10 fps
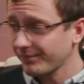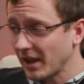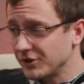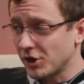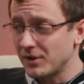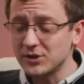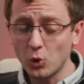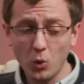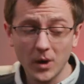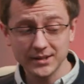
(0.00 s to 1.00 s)
And so there's
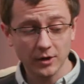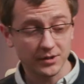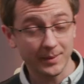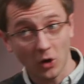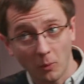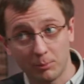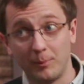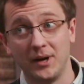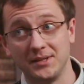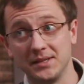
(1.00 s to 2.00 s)
always going to be
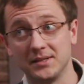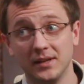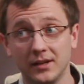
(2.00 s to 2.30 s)
compromises